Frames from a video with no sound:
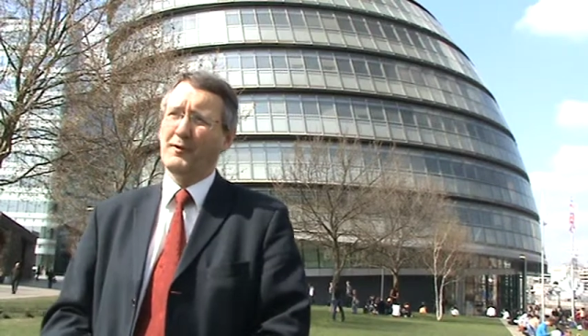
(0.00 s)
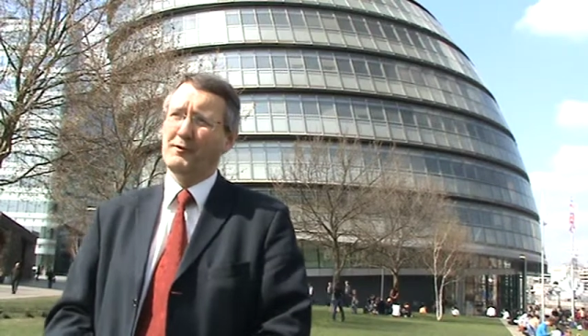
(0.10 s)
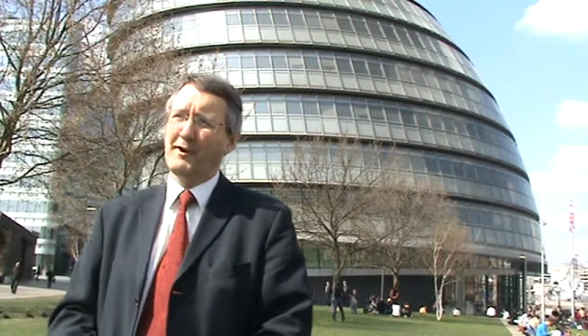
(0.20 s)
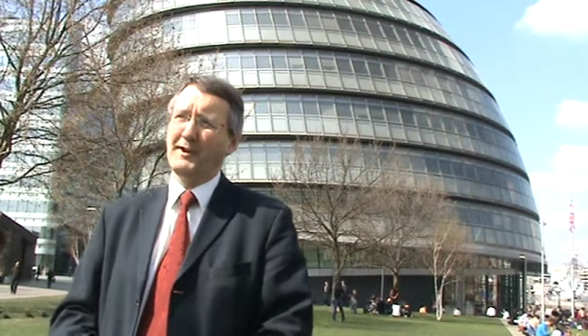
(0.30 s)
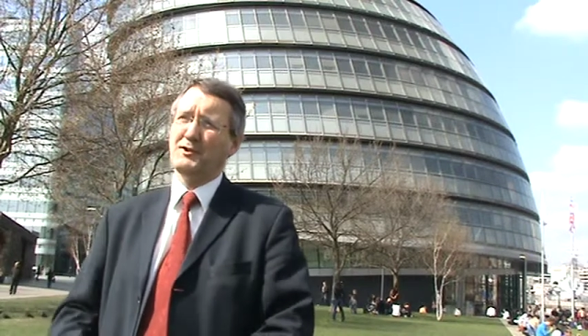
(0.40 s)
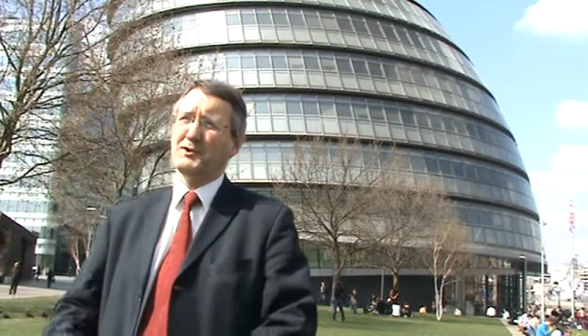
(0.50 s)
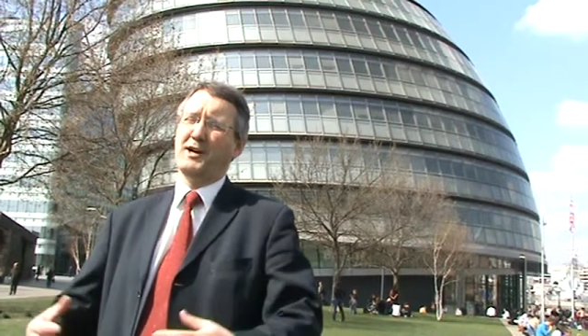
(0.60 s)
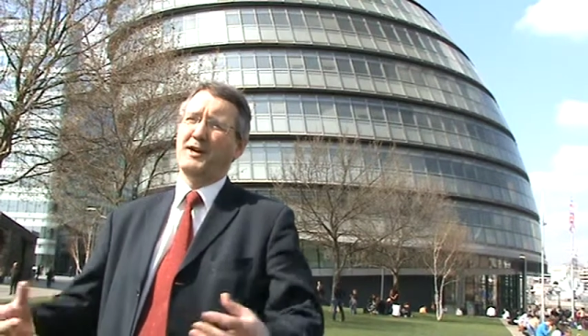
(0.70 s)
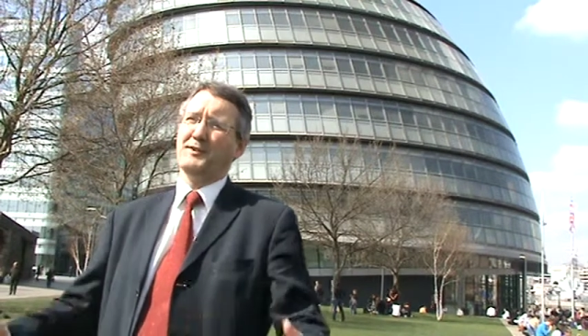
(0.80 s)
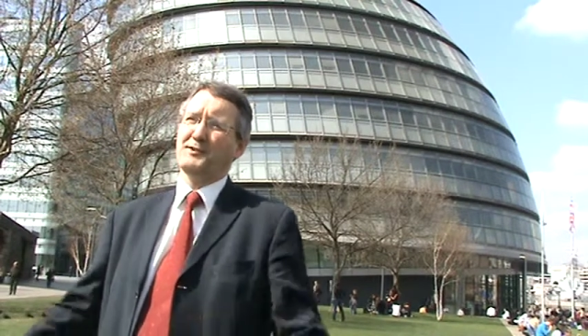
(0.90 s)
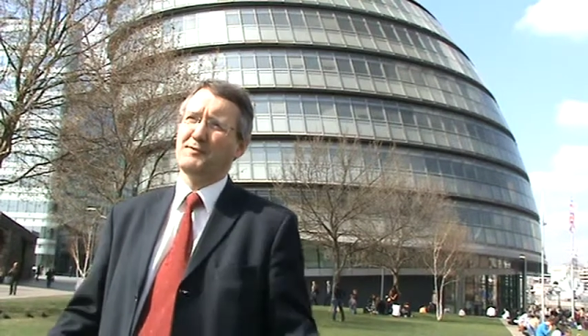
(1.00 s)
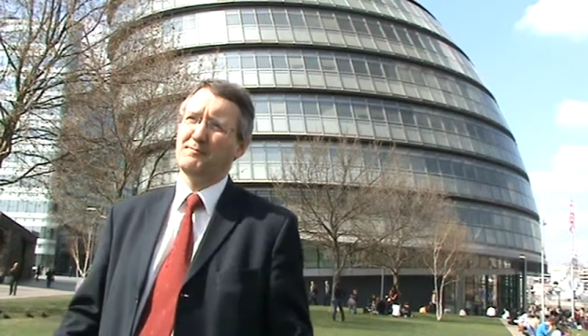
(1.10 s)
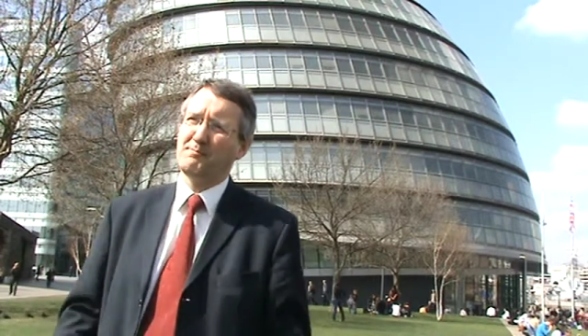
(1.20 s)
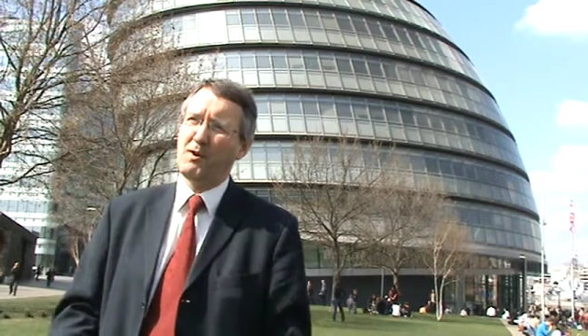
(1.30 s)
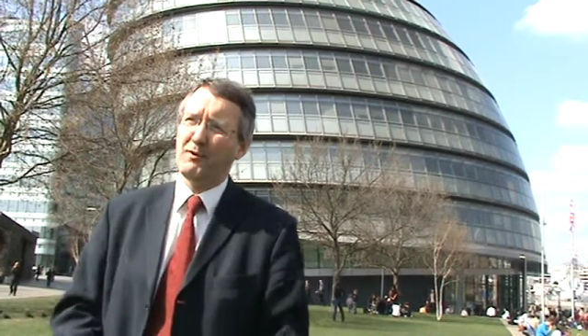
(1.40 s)
the great giants
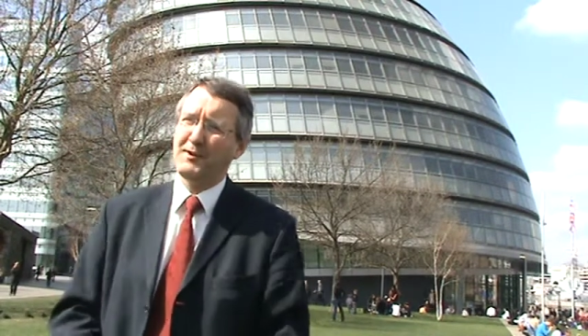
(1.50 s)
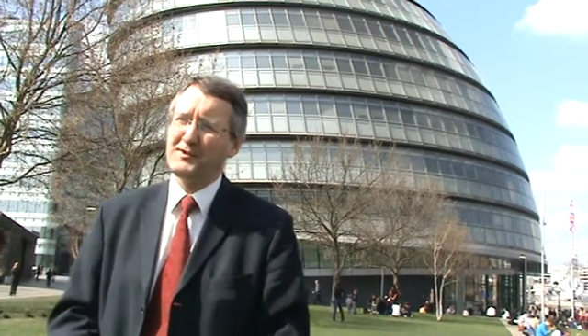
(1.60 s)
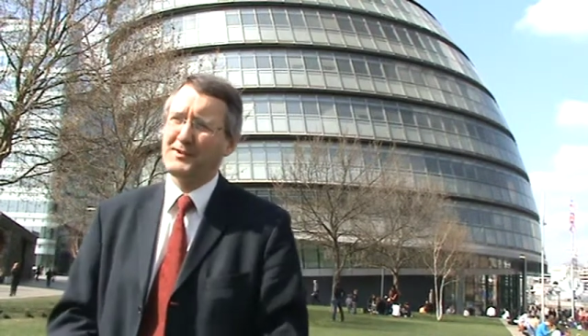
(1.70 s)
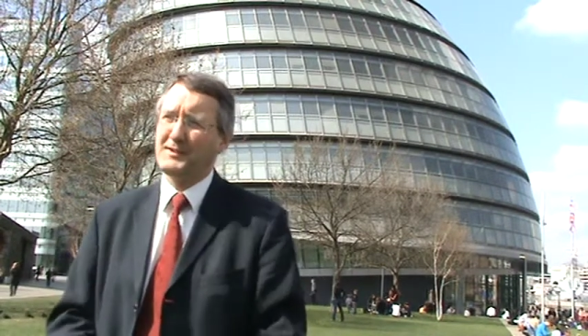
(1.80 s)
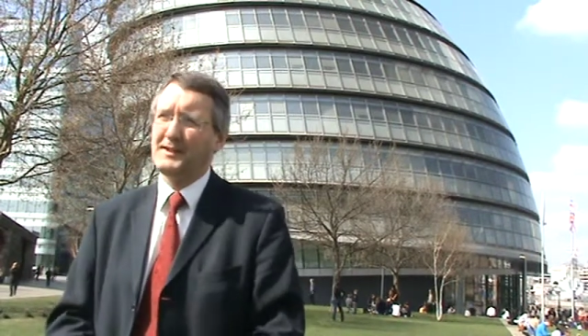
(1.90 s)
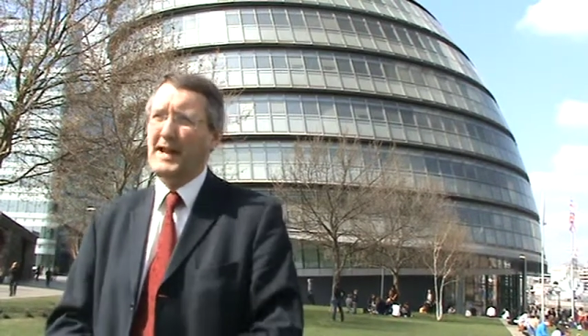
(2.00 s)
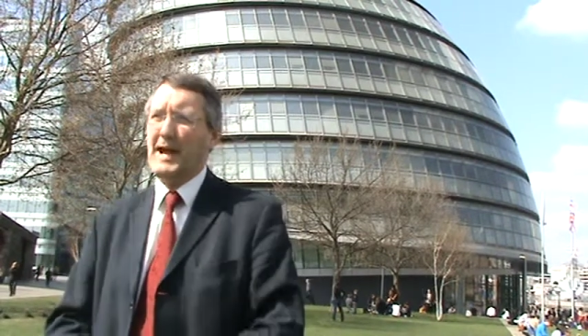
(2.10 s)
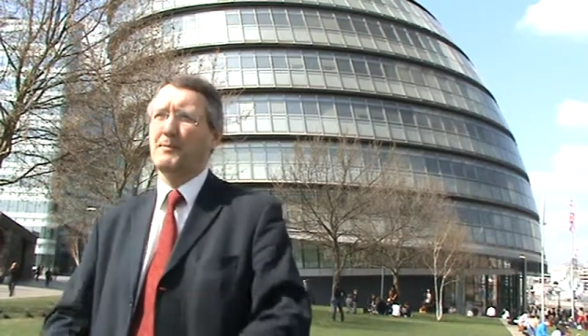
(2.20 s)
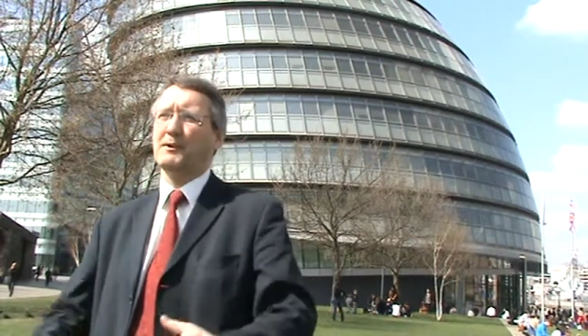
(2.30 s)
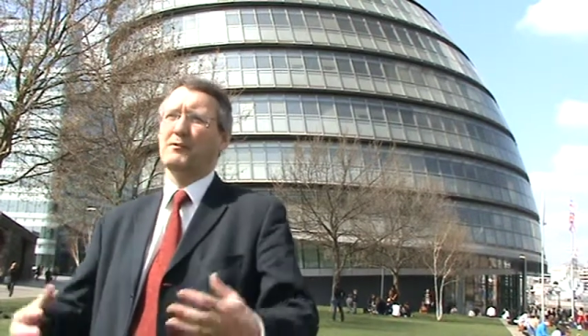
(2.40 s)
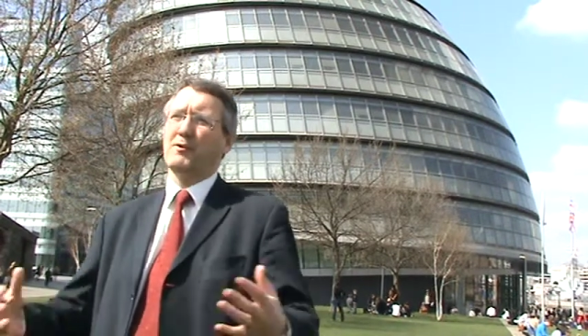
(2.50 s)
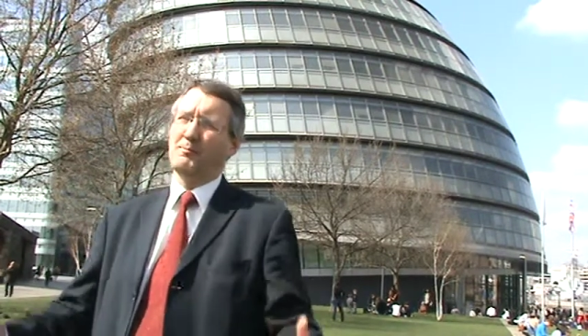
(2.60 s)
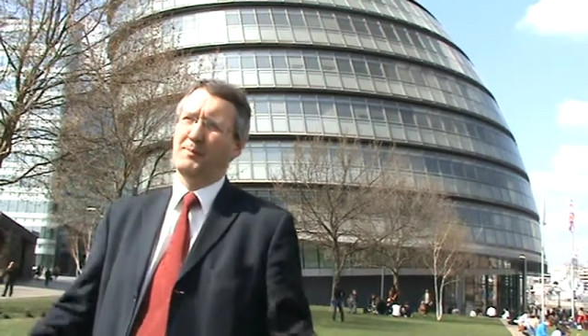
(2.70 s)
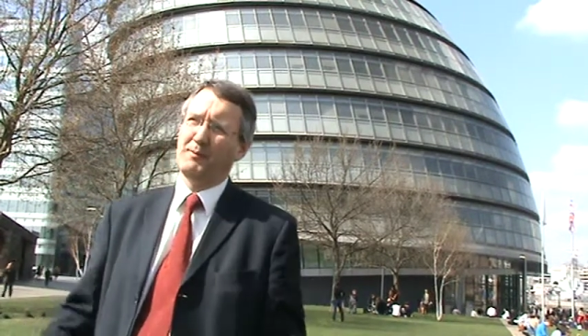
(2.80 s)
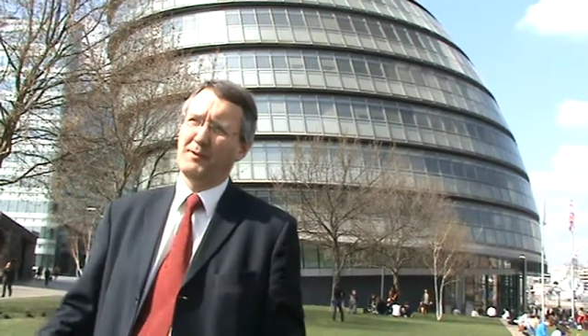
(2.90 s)
of Morrison and
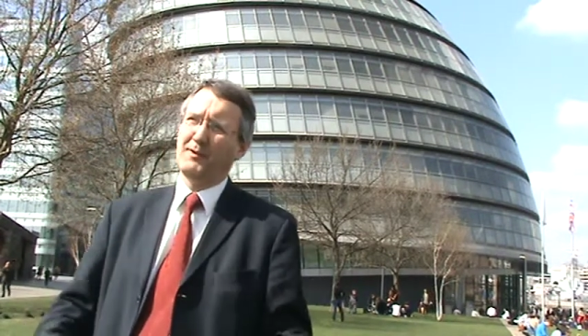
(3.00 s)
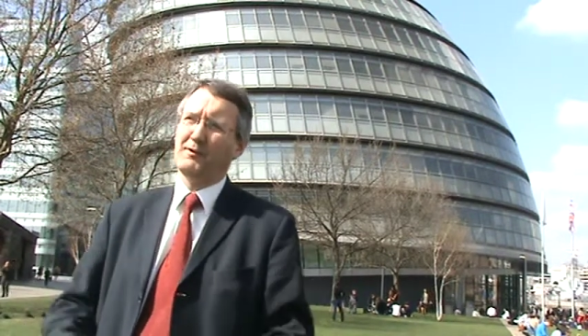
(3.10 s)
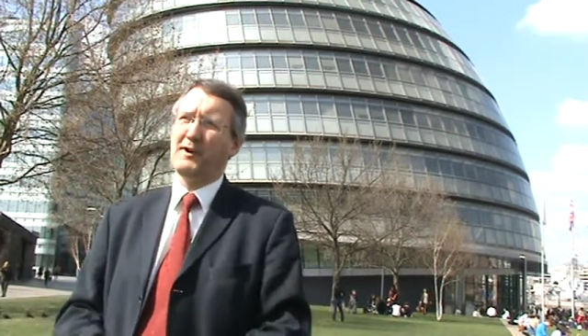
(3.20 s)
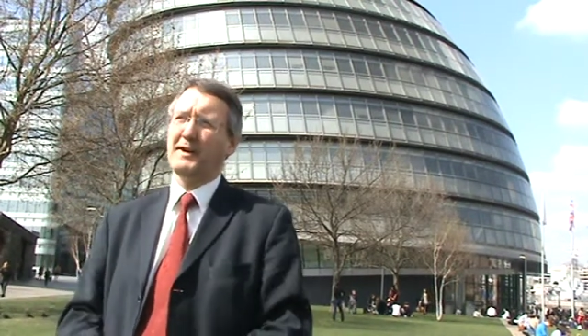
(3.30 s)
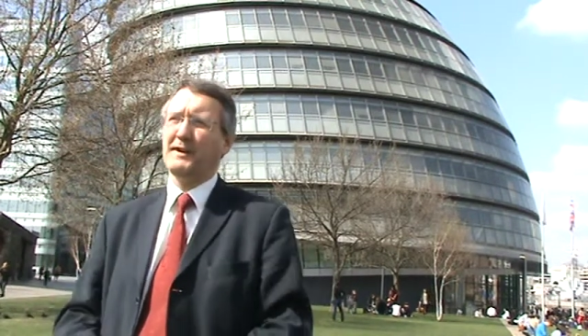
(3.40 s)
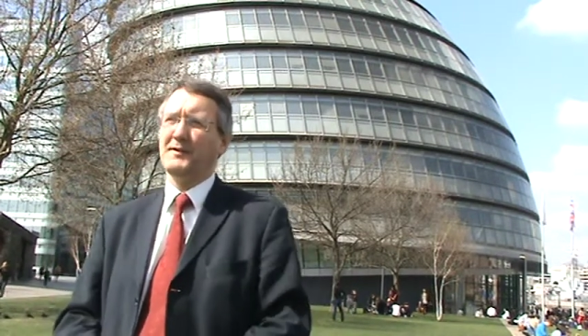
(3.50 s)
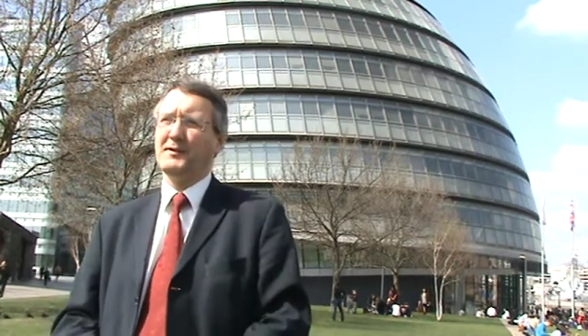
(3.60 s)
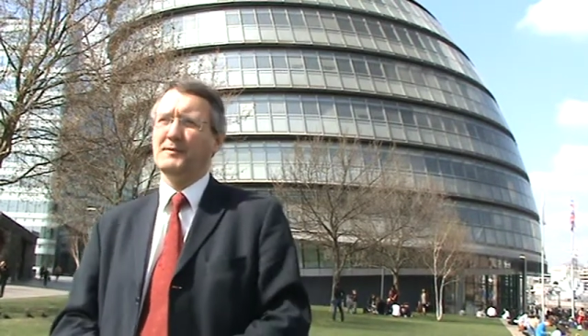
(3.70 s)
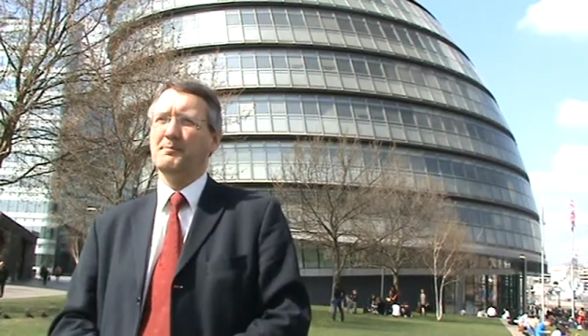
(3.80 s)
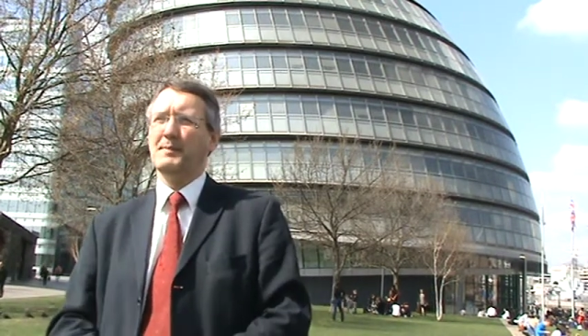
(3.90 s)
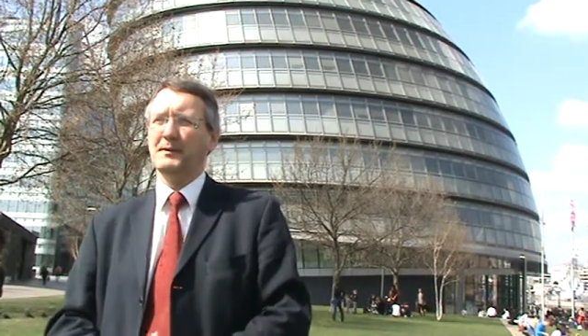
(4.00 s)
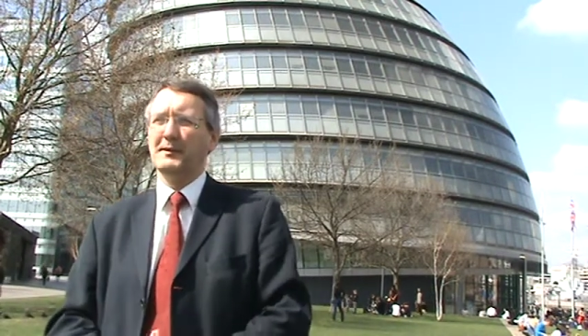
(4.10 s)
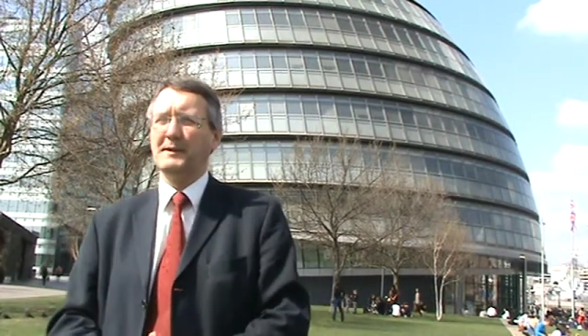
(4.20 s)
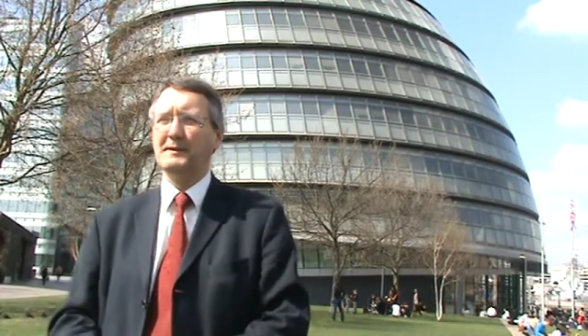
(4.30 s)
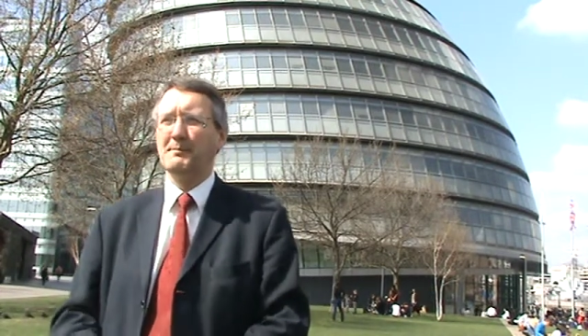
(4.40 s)
Abercrombie with the Great London
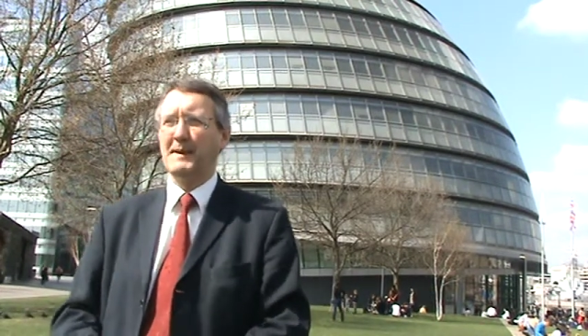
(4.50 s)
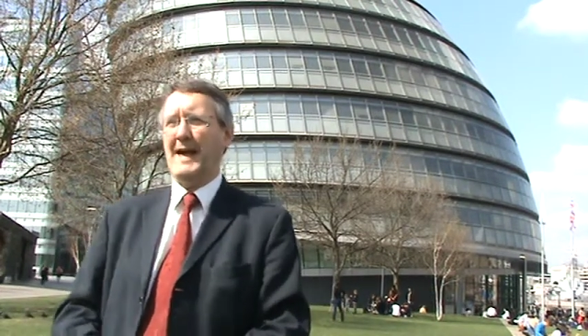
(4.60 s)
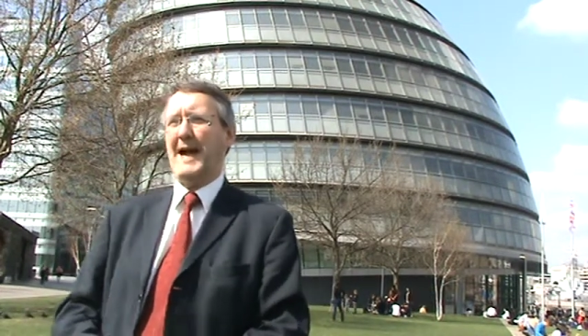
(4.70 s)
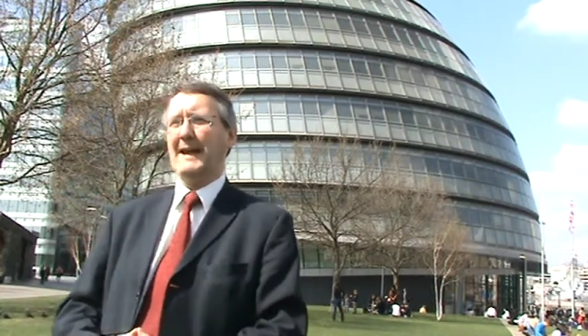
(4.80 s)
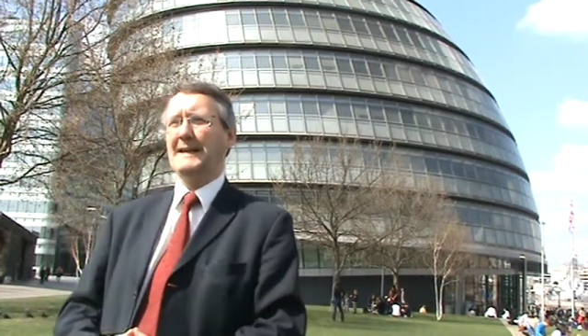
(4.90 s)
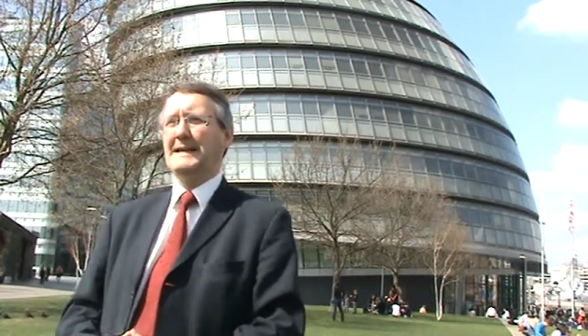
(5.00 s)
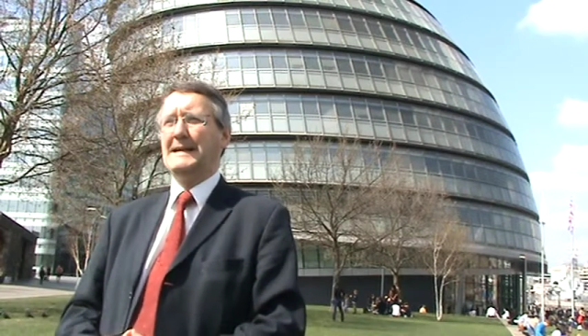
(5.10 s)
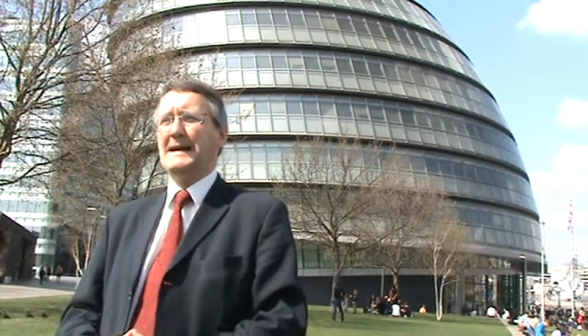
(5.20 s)
Building Plan,